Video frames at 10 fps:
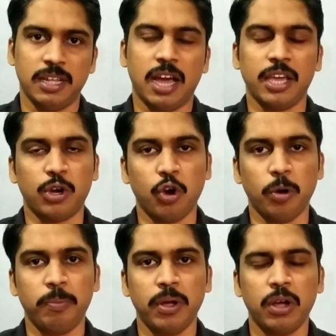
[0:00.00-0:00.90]
I
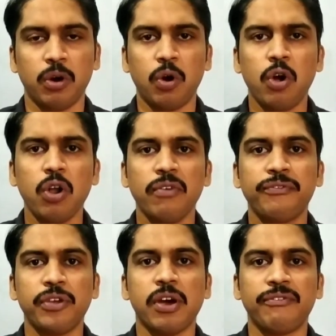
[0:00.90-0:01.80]
hope all
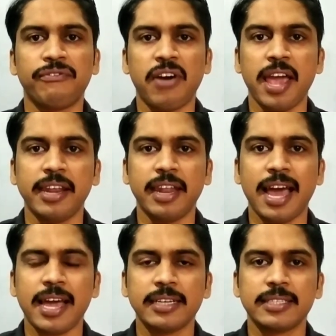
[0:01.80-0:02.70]
of you are fine
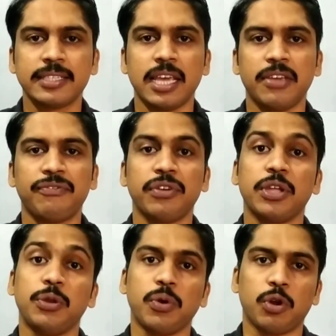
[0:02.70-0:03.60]
and safe
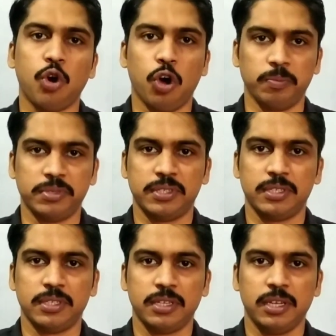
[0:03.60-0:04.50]
in your
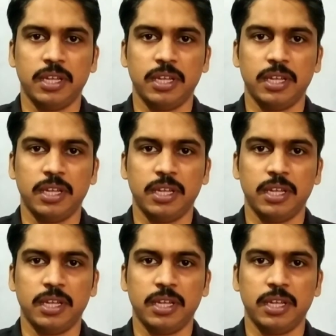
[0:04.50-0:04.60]
homes.